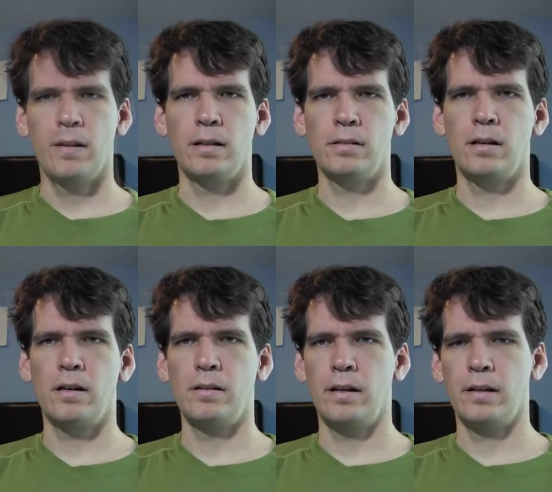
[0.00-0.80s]
I
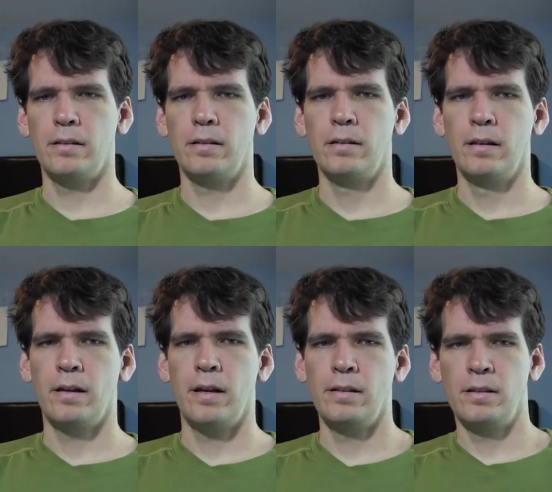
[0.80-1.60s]
saw that
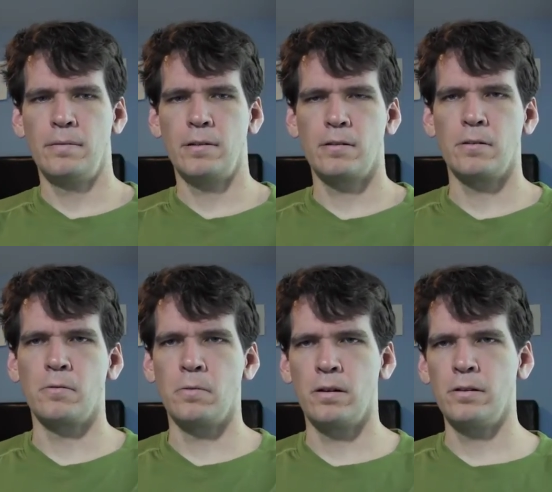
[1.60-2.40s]

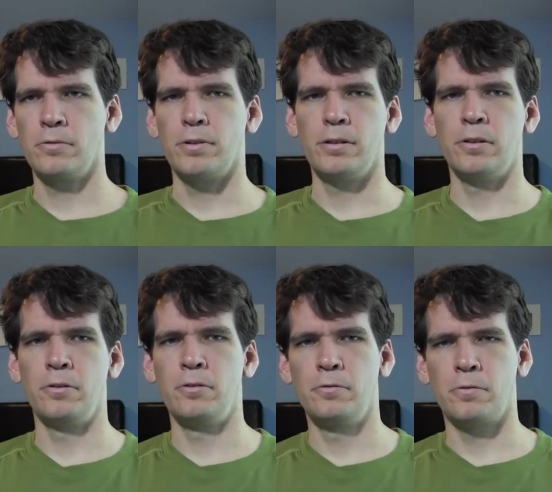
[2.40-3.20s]
Atypical was
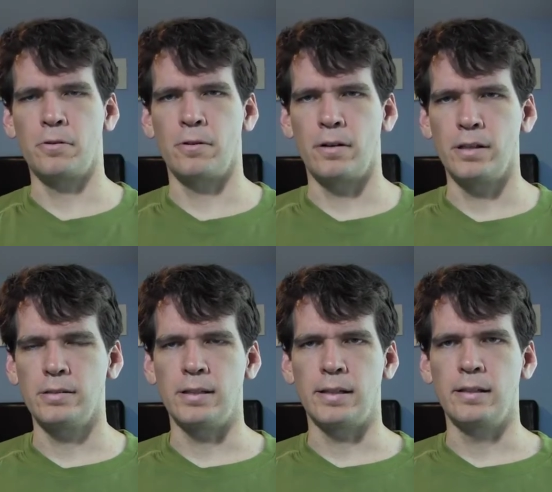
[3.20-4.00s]
renewed for a
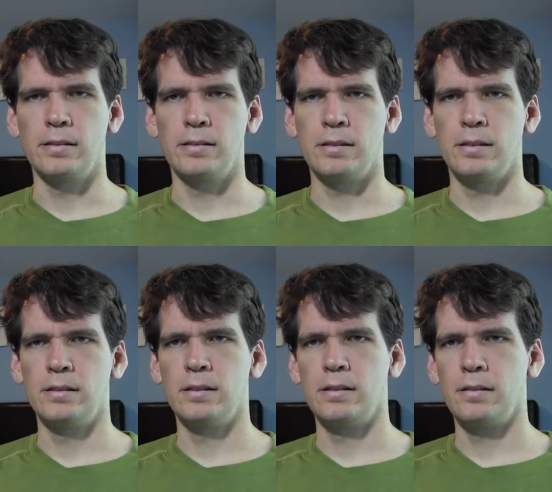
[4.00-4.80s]
second
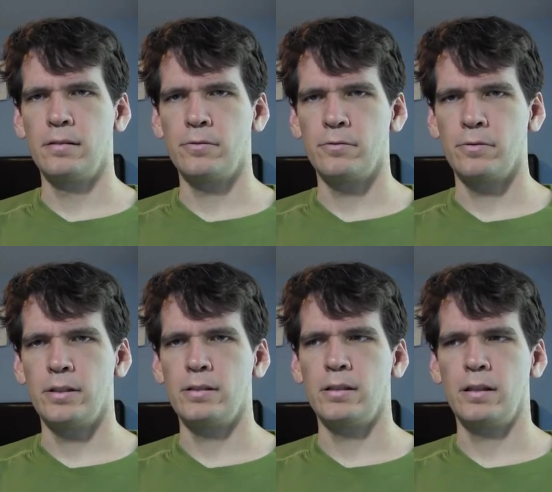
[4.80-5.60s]
season
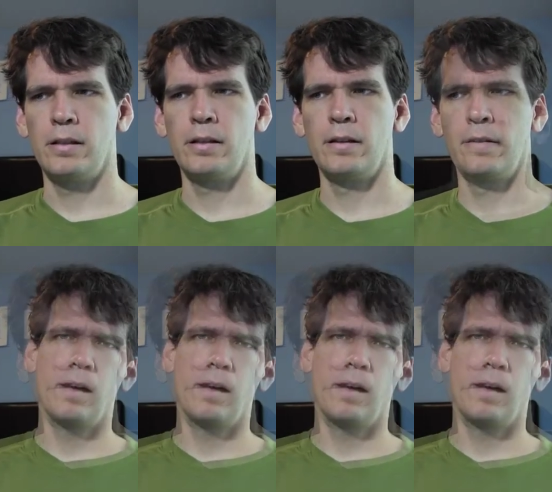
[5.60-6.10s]
recently.